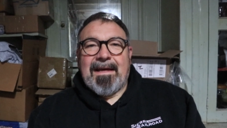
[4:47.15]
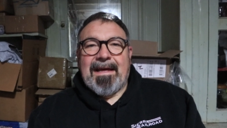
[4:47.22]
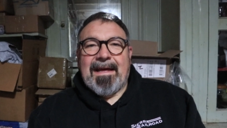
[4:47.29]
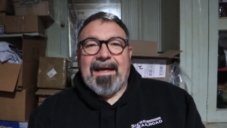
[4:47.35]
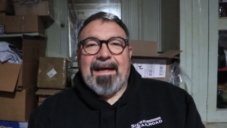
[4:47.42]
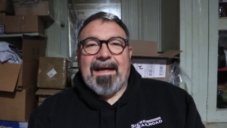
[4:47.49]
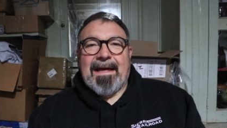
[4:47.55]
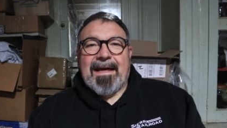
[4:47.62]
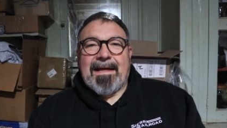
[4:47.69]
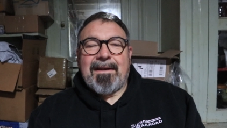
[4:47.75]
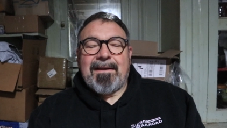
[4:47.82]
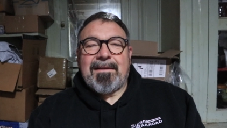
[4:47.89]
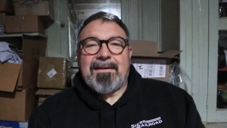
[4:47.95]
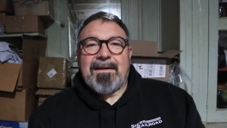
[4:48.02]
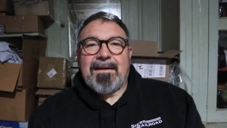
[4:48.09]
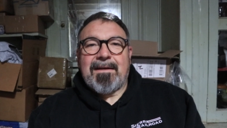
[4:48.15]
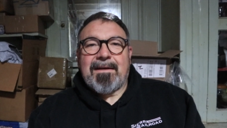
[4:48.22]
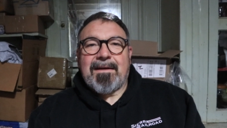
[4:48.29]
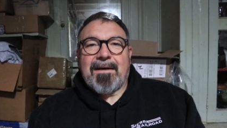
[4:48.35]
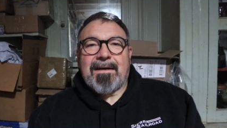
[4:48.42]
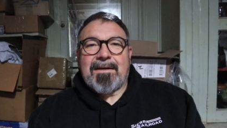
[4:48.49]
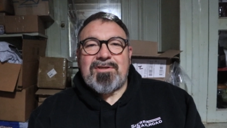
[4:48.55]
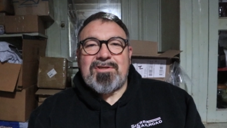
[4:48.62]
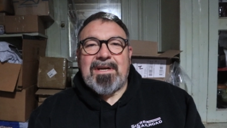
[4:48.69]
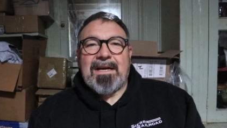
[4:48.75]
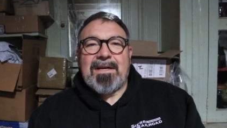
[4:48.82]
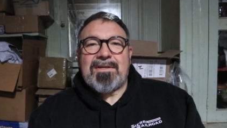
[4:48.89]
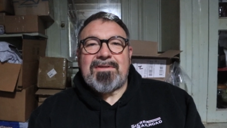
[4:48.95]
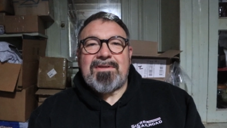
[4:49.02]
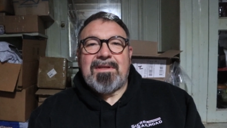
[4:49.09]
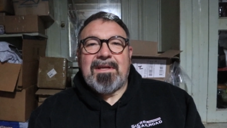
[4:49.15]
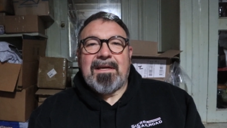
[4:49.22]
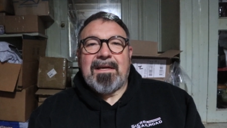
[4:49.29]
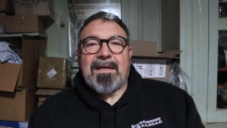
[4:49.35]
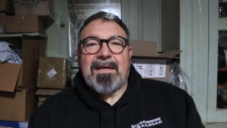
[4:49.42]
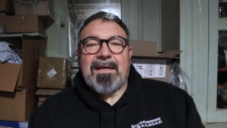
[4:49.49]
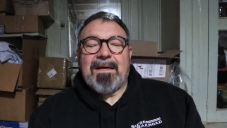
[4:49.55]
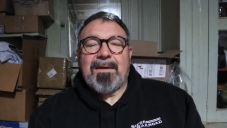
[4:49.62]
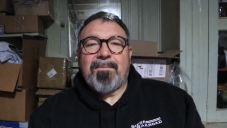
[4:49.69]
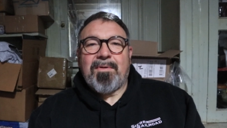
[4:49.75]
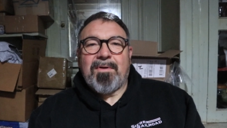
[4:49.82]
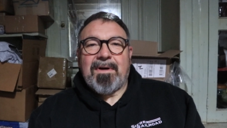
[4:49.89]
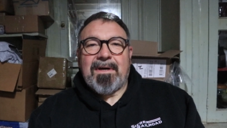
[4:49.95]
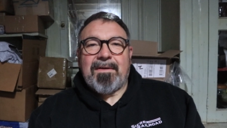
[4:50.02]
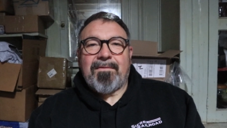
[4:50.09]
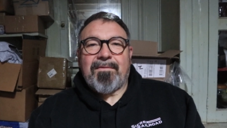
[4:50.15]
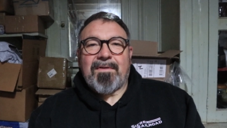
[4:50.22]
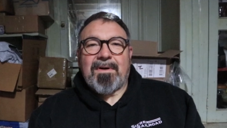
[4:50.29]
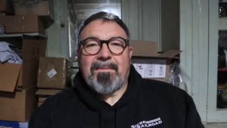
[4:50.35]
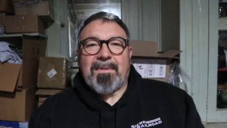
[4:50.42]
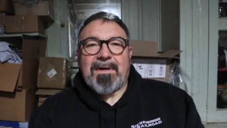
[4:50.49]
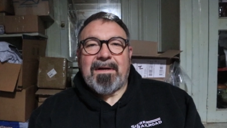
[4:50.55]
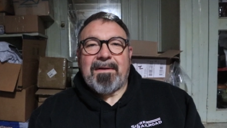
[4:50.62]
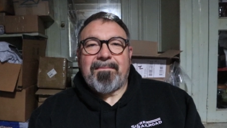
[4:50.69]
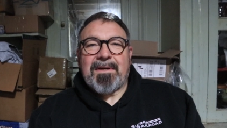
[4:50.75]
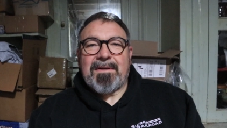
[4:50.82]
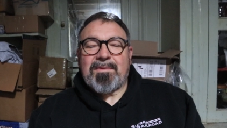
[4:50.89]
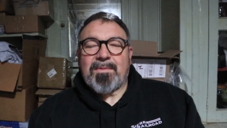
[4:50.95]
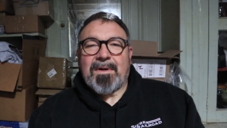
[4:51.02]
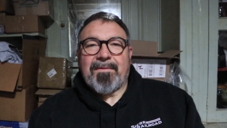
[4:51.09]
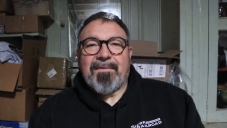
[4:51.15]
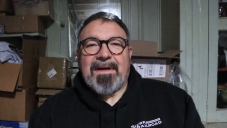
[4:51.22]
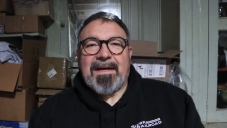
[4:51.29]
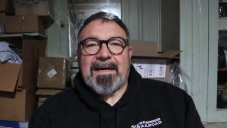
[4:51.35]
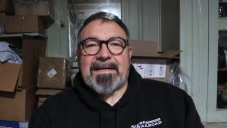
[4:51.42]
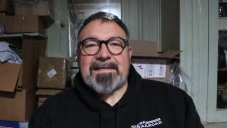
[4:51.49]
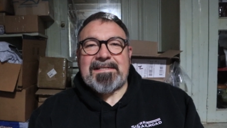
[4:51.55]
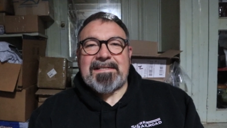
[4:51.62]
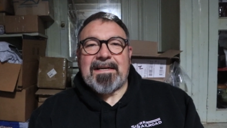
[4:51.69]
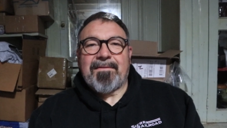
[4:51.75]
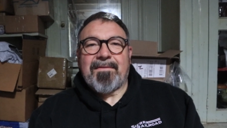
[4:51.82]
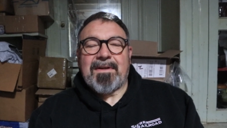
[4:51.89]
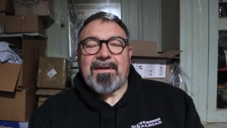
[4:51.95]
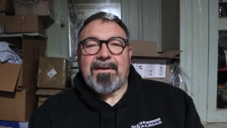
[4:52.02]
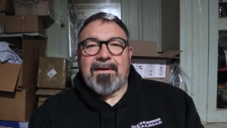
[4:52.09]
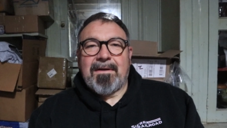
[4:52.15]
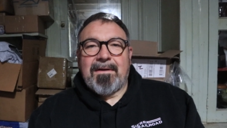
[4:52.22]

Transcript: and uh, changed the input from a, a 12AX7